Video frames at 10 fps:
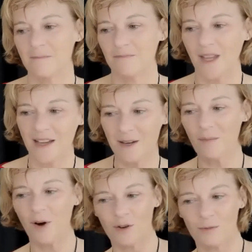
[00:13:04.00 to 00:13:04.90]
And
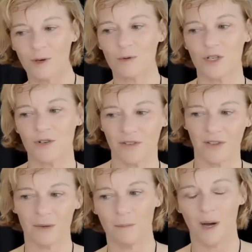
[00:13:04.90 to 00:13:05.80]
in part, we were
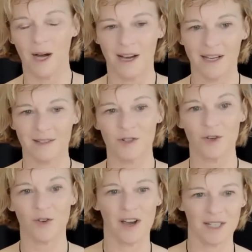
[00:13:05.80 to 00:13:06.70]
driven by
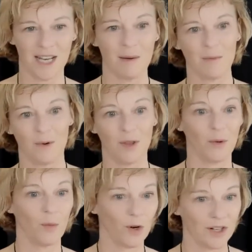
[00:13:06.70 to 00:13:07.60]
trying to come up with
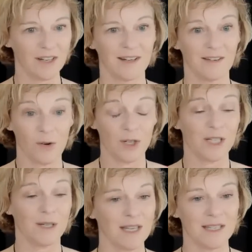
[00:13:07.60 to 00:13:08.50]
a word. And of
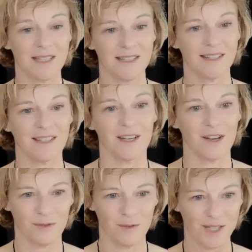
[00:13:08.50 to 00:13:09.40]
course, space,
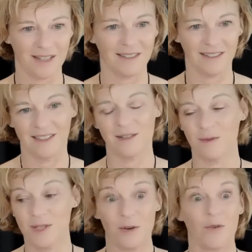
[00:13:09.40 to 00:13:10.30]
was
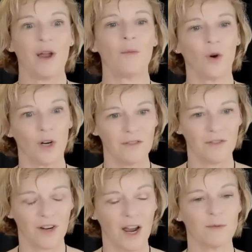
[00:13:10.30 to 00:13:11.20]
a great word
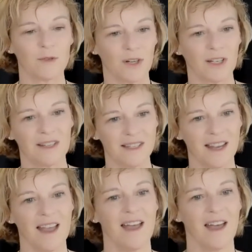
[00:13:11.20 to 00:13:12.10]
for capturing this.
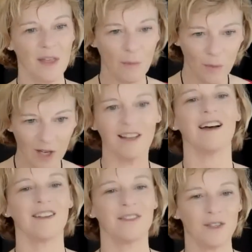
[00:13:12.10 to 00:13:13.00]
And then we
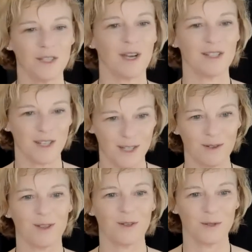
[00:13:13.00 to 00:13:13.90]
aligned the dimensions
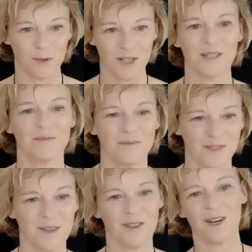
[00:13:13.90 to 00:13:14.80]
with those words.
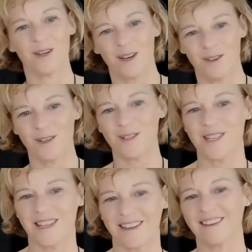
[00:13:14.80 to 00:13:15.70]
So there you go.
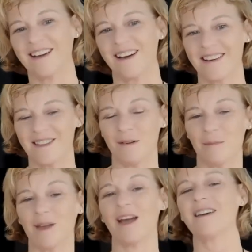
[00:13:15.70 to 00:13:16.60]
There's the kind of the
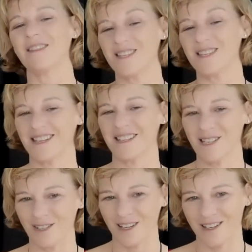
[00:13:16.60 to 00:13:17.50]
behind the scenes
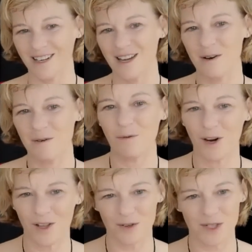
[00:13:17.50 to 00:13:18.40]
look at
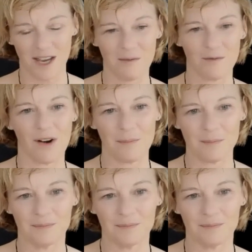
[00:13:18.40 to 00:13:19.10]
where those came from.